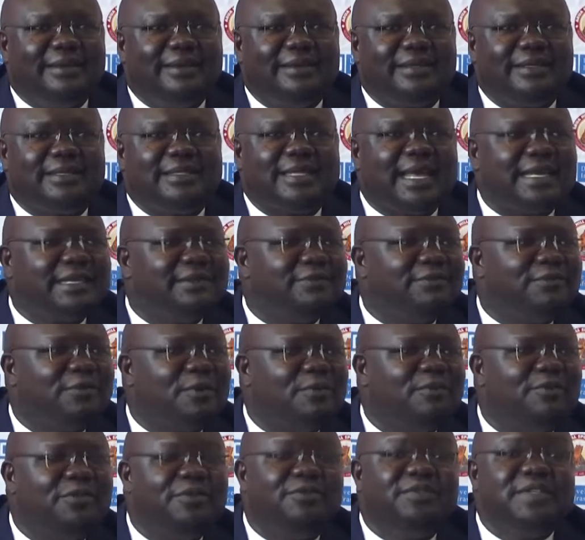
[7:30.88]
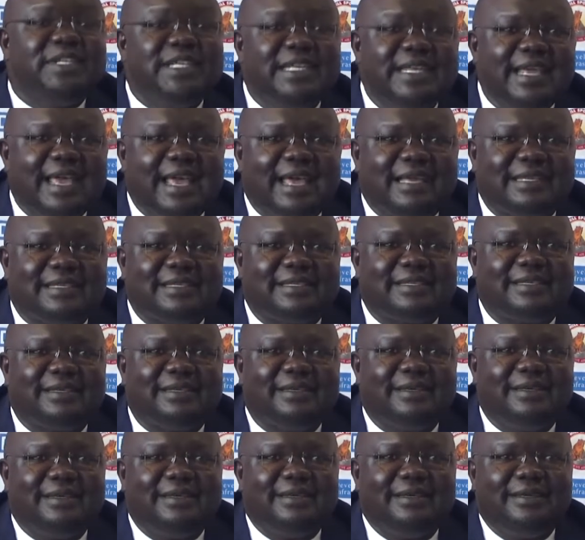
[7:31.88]
starting from 15 years,
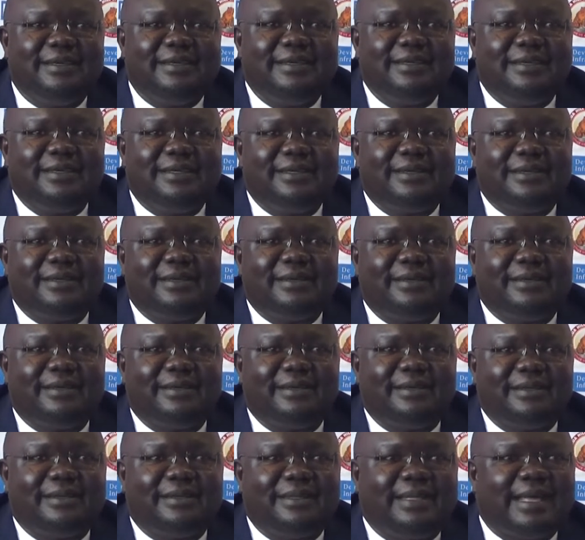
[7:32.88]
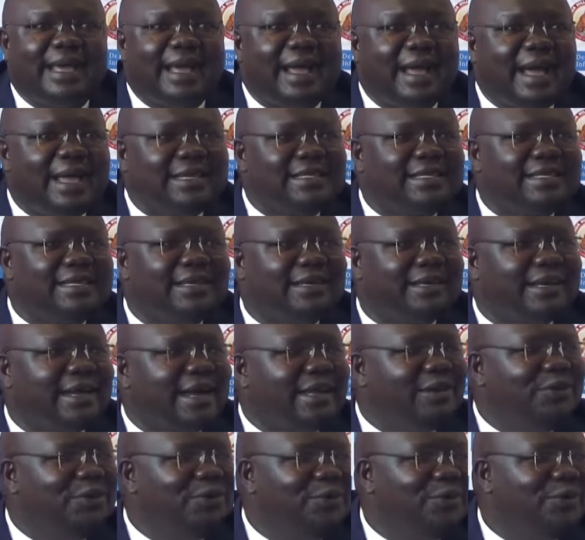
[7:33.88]
they are asking,
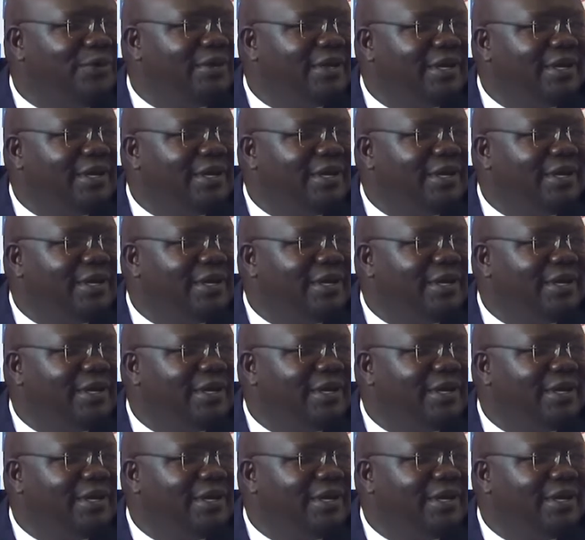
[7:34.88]
can you